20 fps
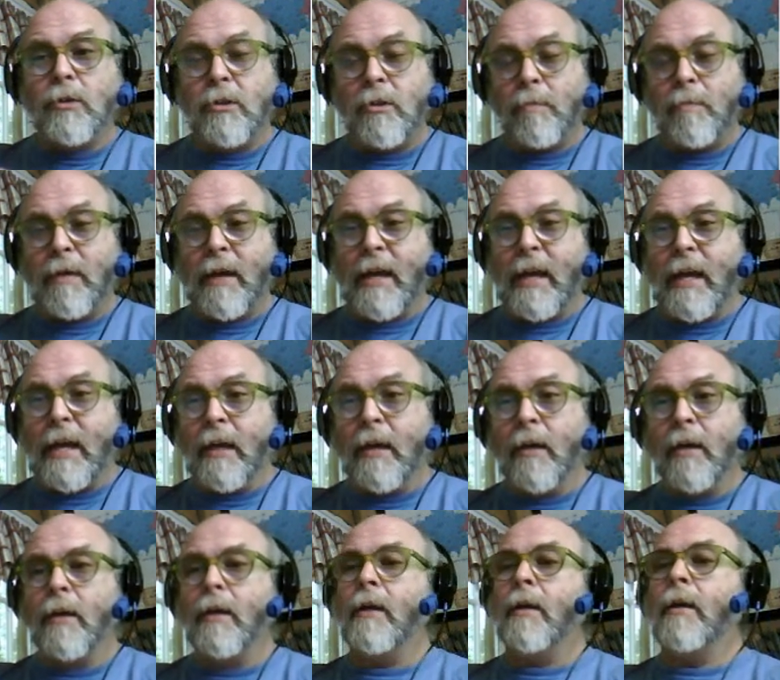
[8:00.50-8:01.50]
to be.
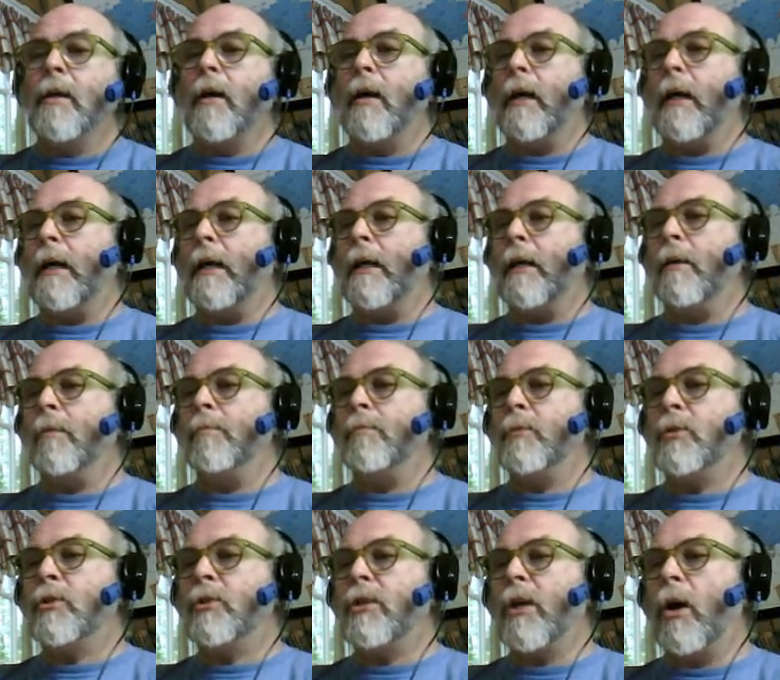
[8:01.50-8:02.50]

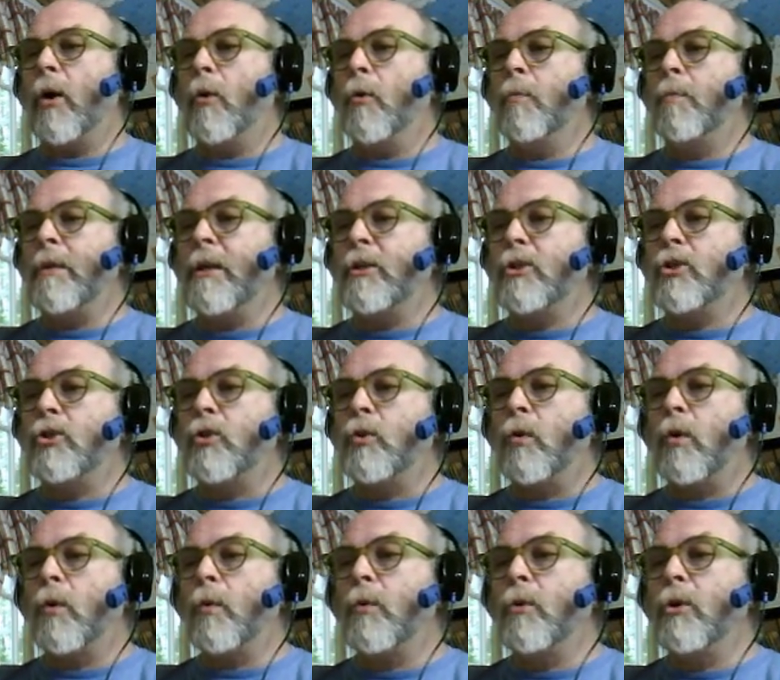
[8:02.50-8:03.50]
So be
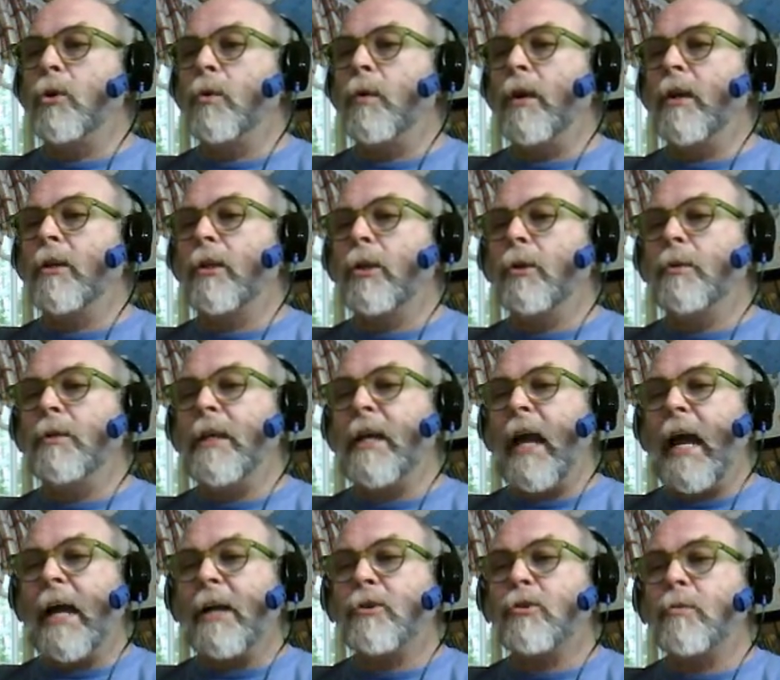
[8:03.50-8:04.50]
sure you include
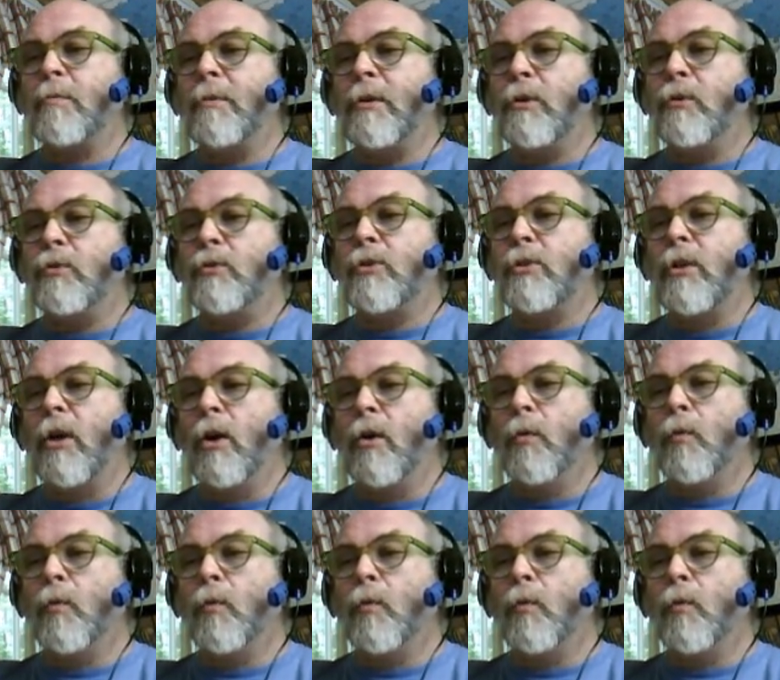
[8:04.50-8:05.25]
the attributes